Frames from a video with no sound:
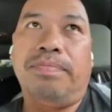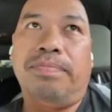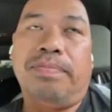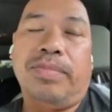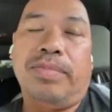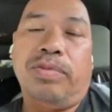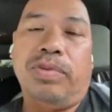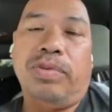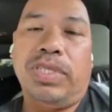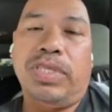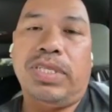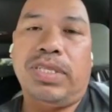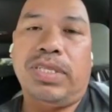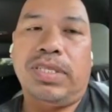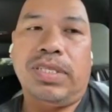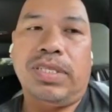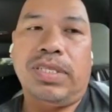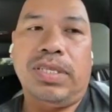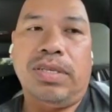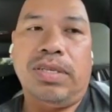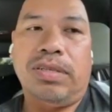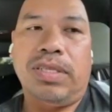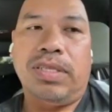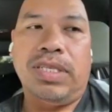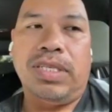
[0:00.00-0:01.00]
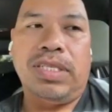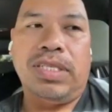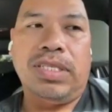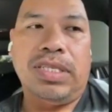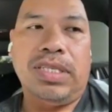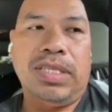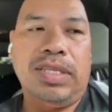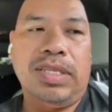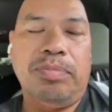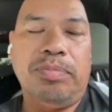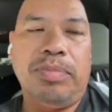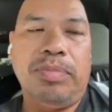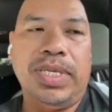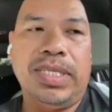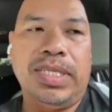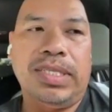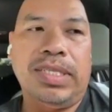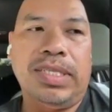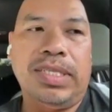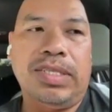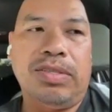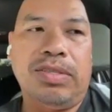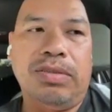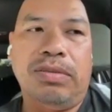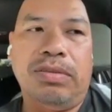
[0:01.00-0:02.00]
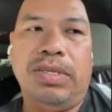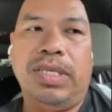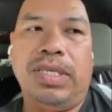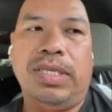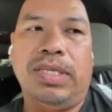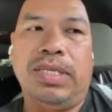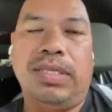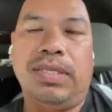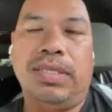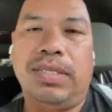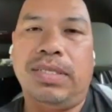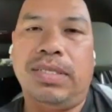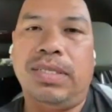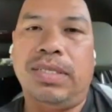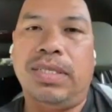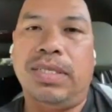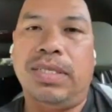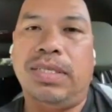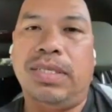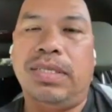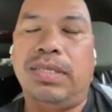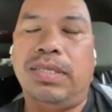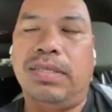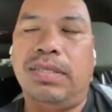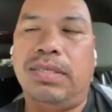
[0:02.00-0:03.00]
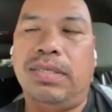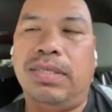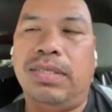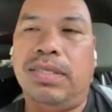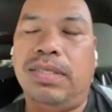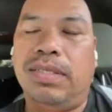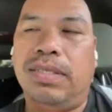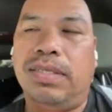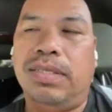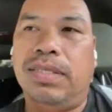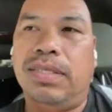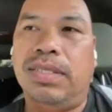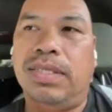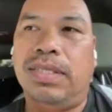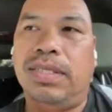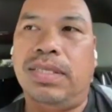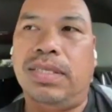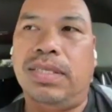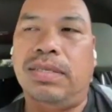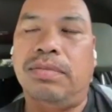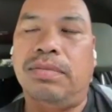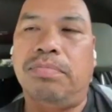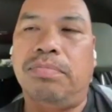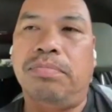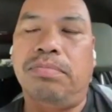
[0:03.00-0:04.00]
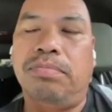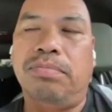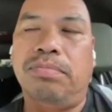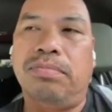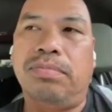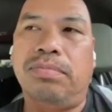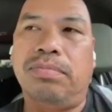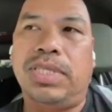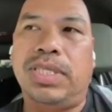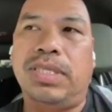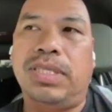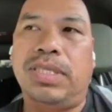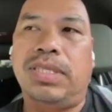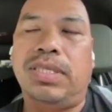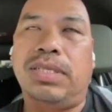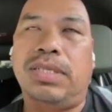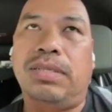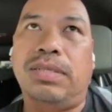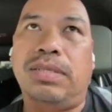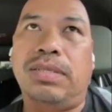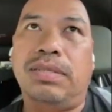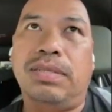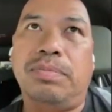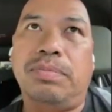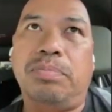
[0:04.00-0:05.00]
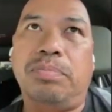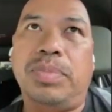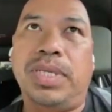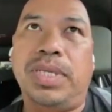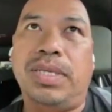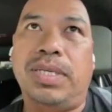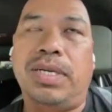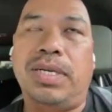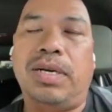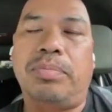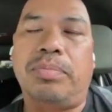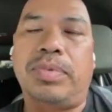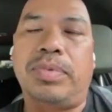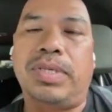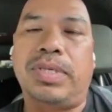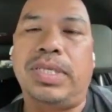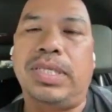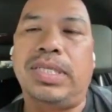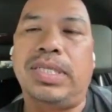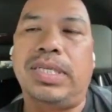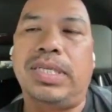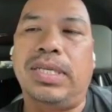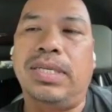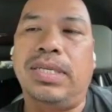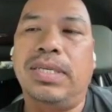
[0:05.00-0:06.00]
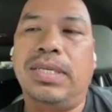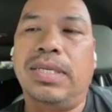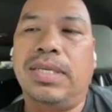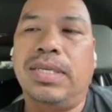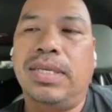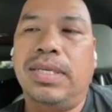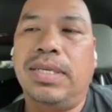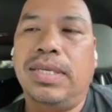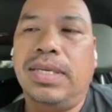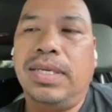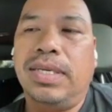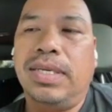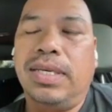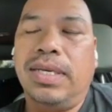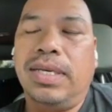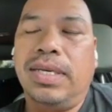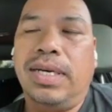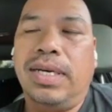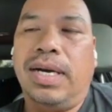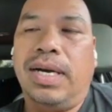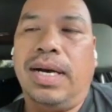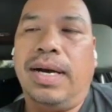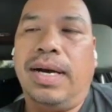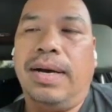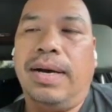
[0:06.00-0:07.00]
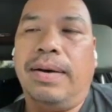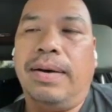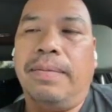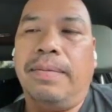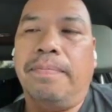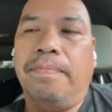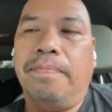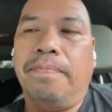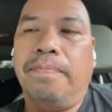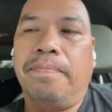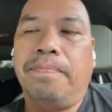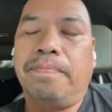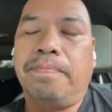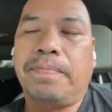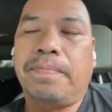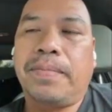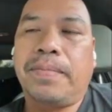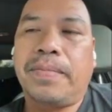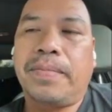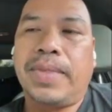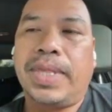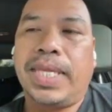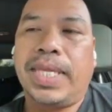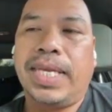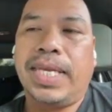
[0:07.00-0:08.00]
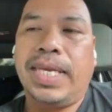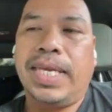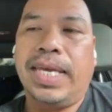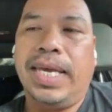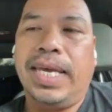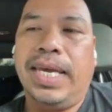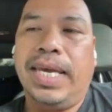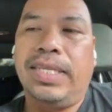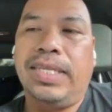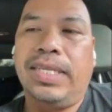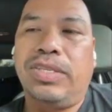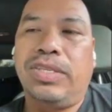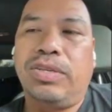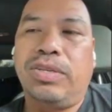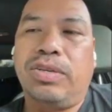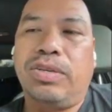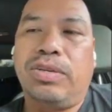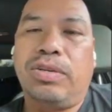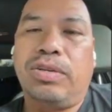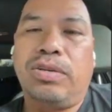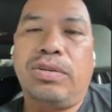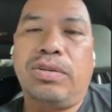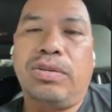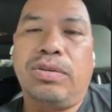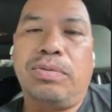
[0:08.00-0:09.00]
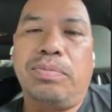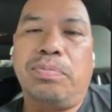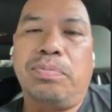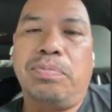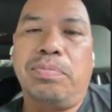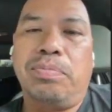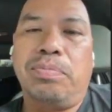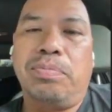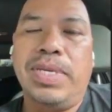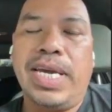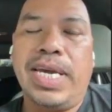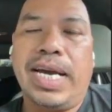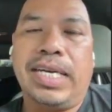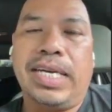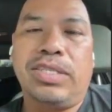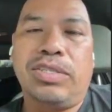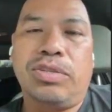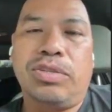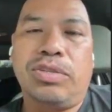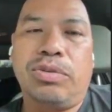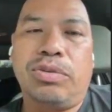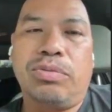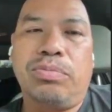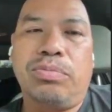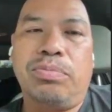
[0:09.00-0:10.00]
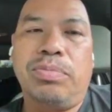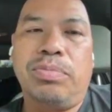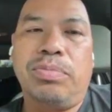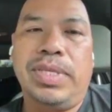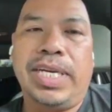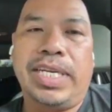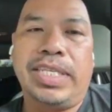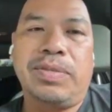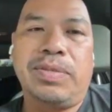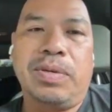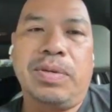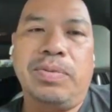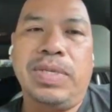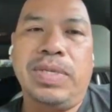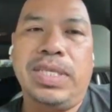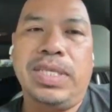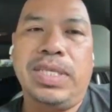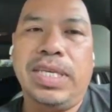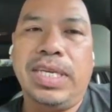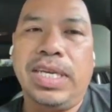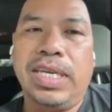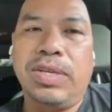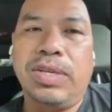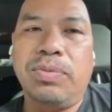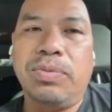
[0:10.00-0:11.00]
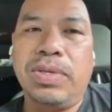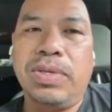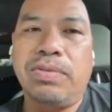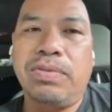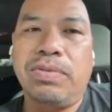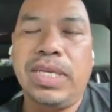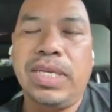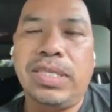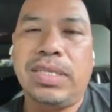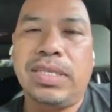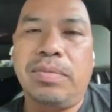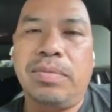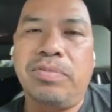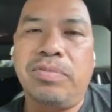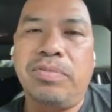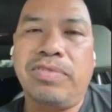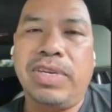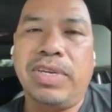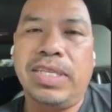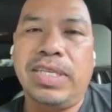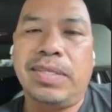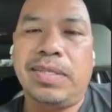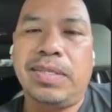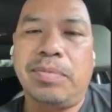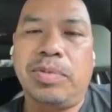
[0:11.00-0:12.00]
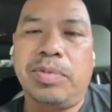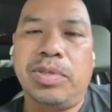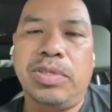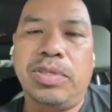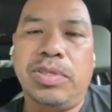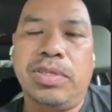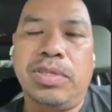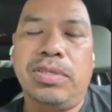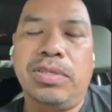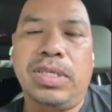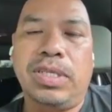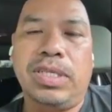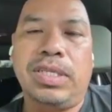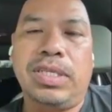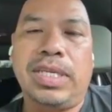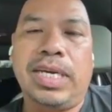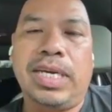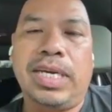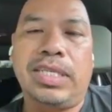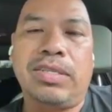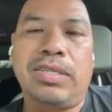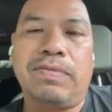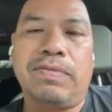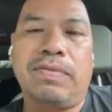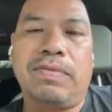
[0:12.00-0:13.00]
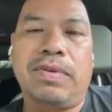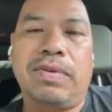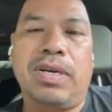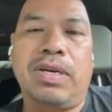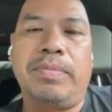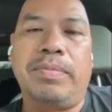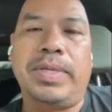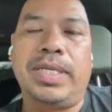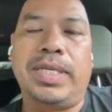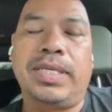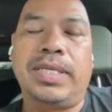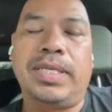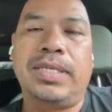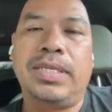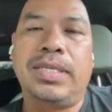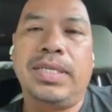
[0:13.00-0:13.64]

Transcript: which, they're still in business doing the the the pig operation. Um, and so yeah, so that's what we did. We raised some vegetables using natural farming.